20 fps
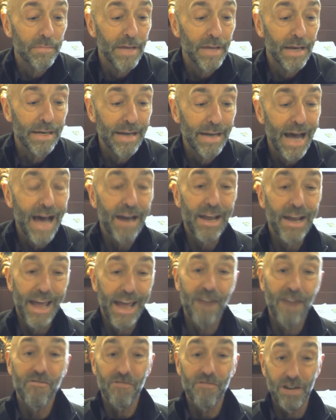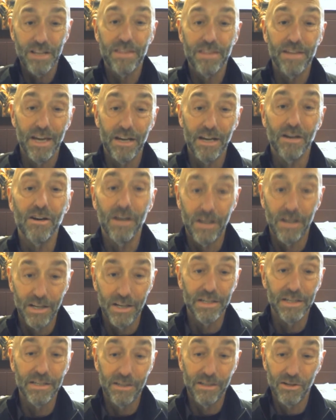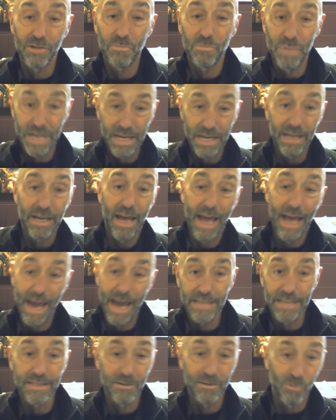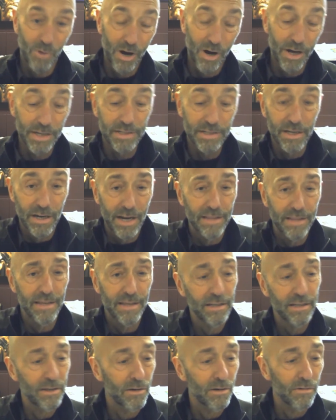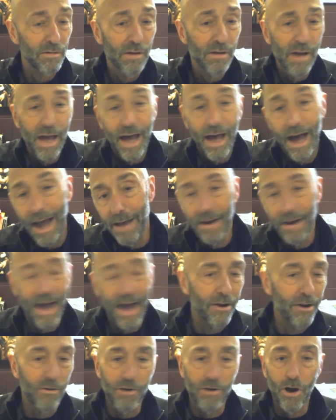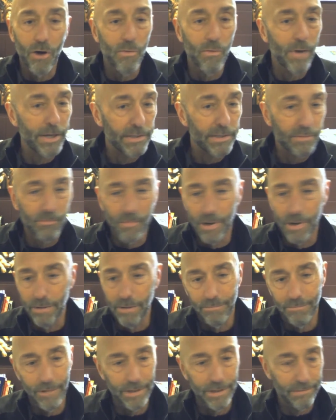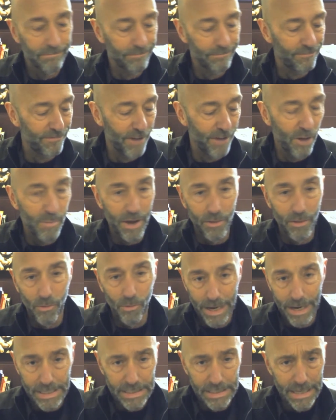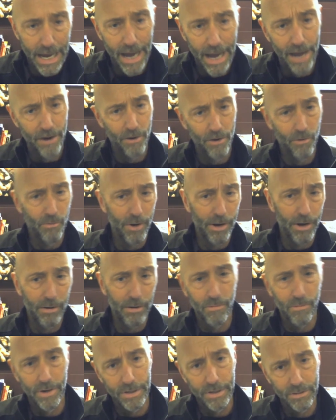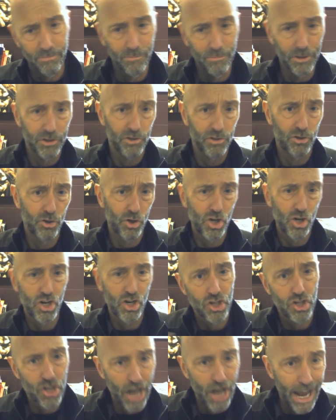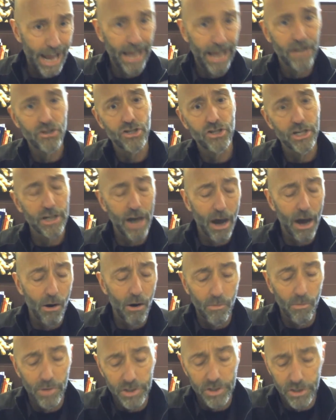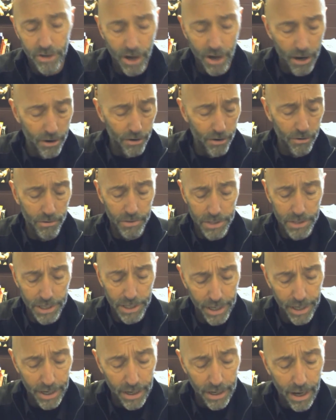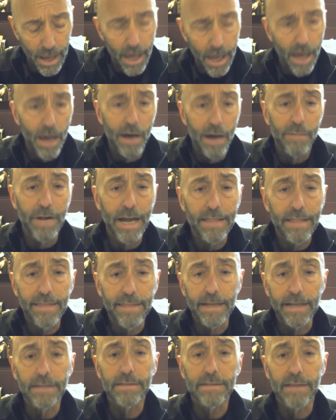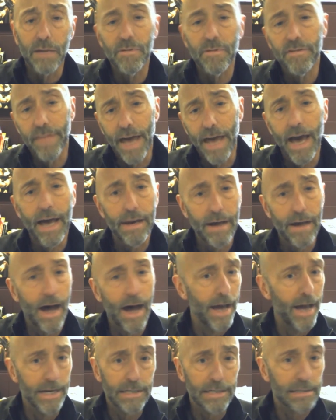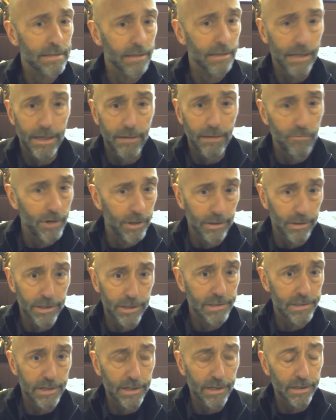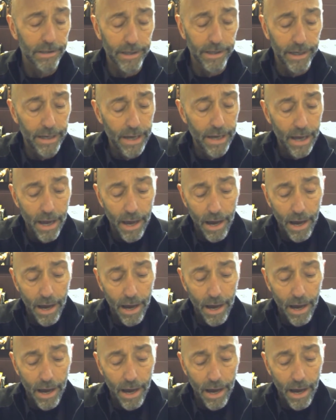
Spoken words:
that not everything could be as it was. And I think I don't know what fell by the wayside or what was changed and how it was done or who did it. But I think some of that, honestly, realistically,